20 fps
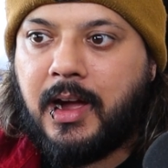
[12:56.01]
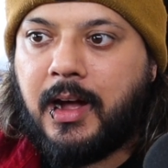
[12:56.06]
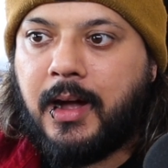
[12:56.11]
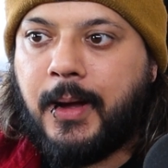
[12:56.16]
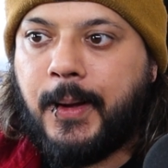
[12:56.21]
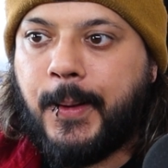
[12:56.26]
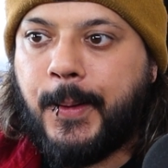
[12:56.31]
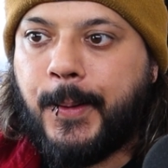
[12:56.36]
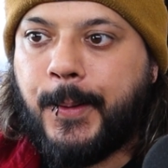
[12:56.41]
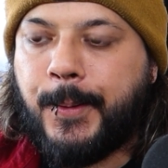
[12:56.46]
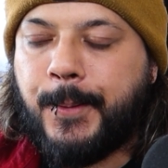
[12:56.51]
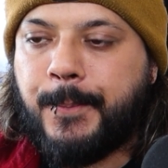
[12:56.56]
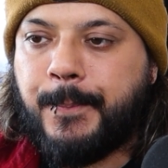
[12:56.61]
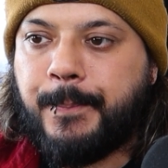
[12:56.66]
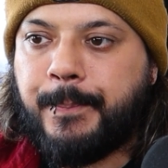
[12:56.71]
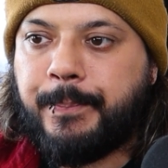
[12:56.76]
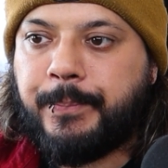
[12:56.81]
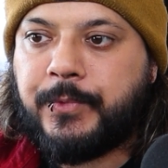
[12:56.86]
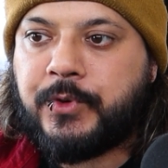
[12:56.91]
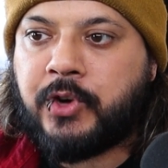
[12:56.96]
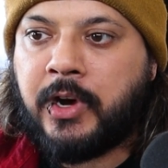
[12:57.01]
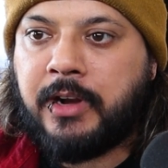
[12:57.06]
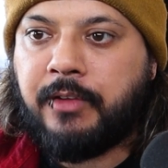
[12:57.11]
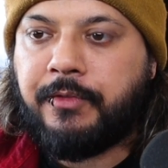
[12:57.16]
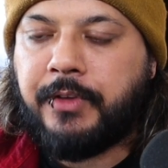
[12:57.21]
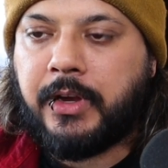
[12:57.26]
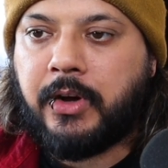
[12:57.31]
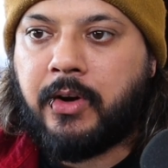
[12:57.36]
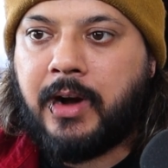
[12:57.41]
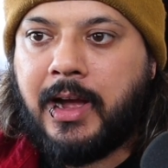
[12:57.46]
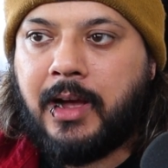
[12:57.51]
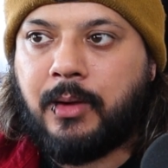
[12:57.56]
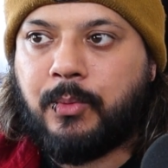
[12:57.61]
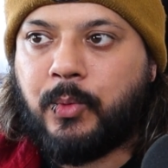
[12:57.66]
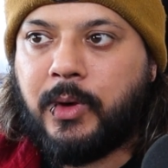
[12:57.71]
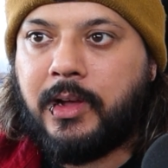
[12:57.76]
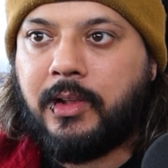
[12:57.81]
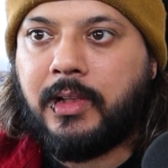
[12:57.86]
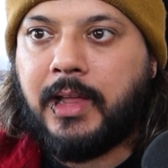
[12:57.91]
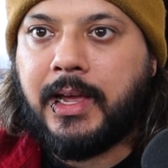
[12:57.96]
trying to figure out,
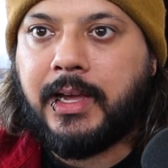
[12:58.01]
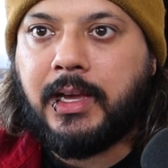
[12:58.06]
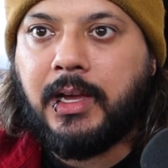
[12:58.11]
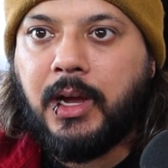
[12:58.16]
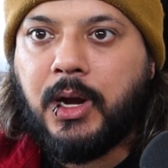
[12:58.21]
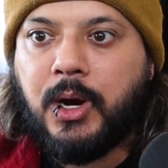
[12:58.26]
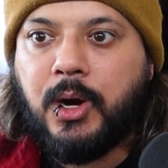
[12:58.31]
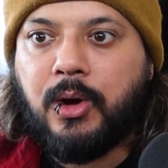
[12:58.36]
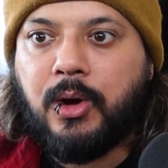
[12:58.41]
well, like,